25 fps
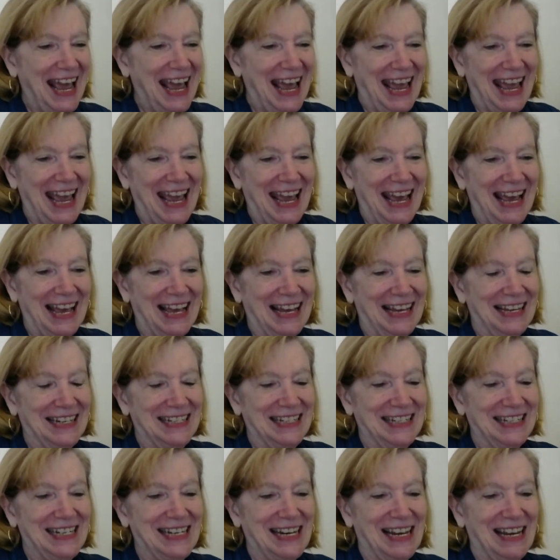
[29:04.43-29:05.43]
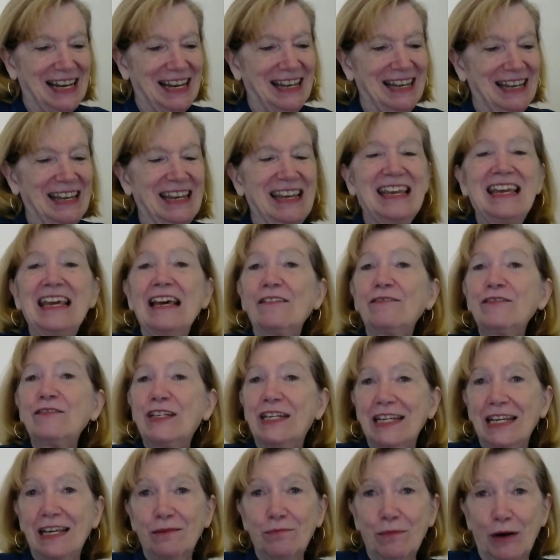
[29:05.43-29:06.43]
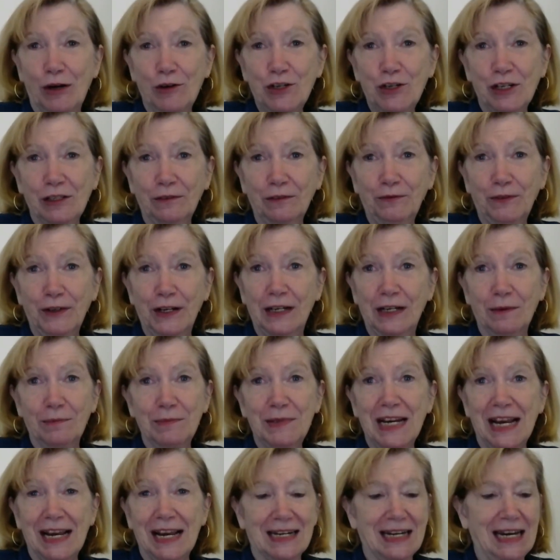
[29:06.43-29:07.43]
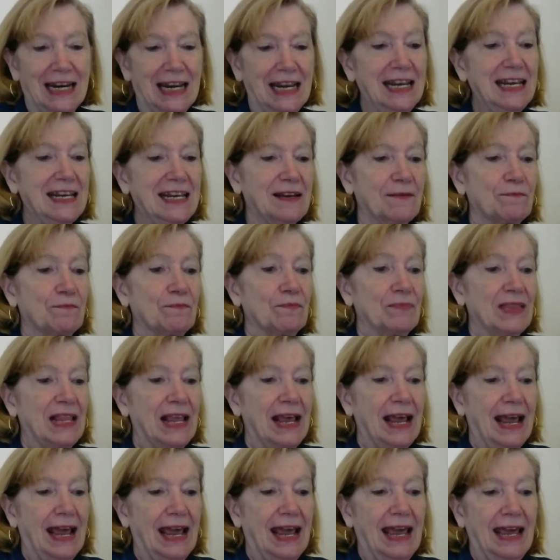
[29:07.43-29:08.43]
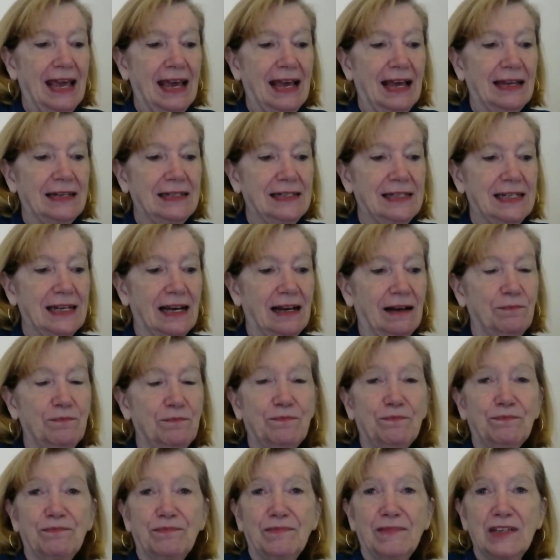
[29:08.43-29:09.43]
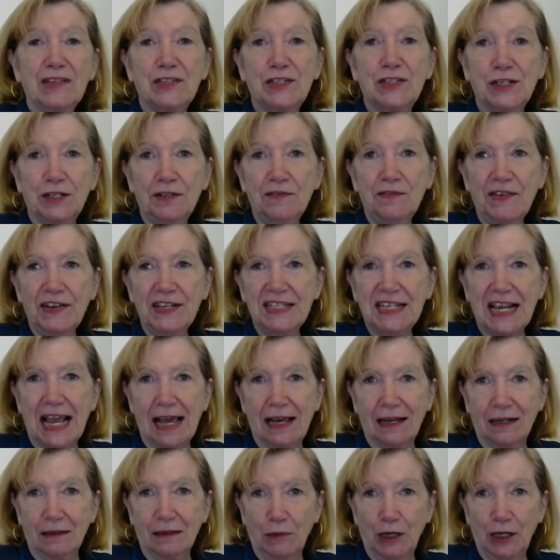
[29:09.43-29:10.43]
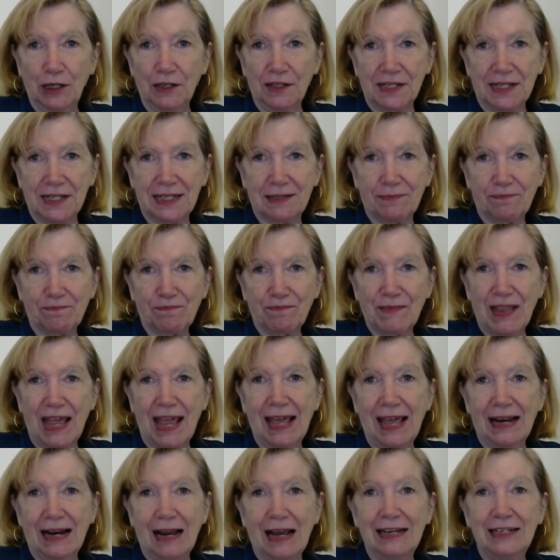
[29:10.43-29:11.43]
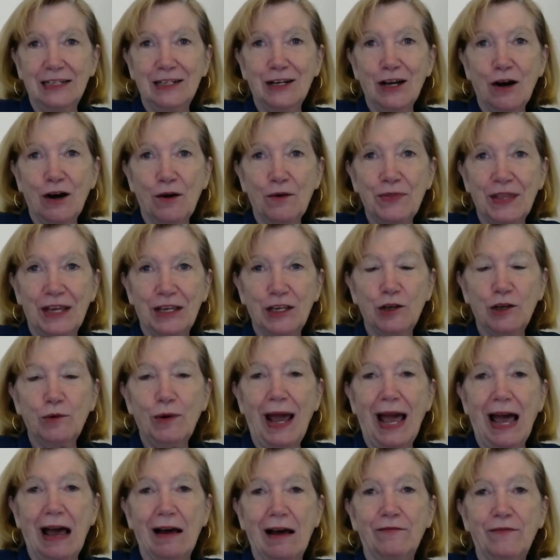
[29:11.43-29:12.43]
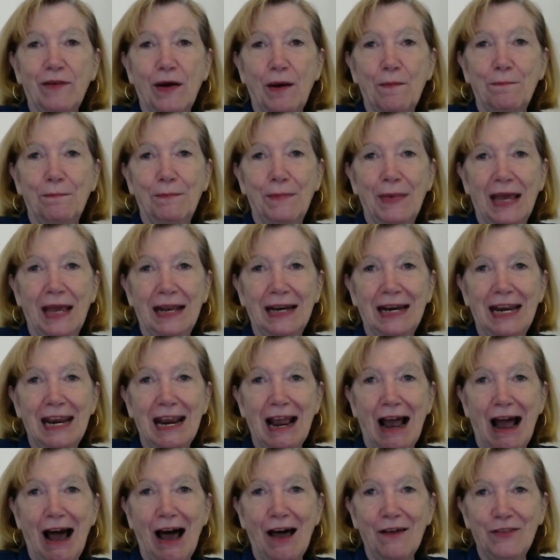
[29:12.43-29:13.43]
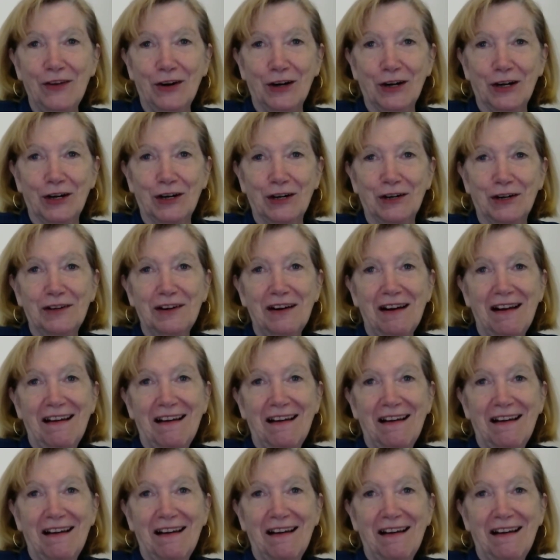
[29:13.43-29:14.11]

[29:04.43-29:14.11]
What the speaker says: and EFT, emotional freedom technique, and service animals. And I know that you have many other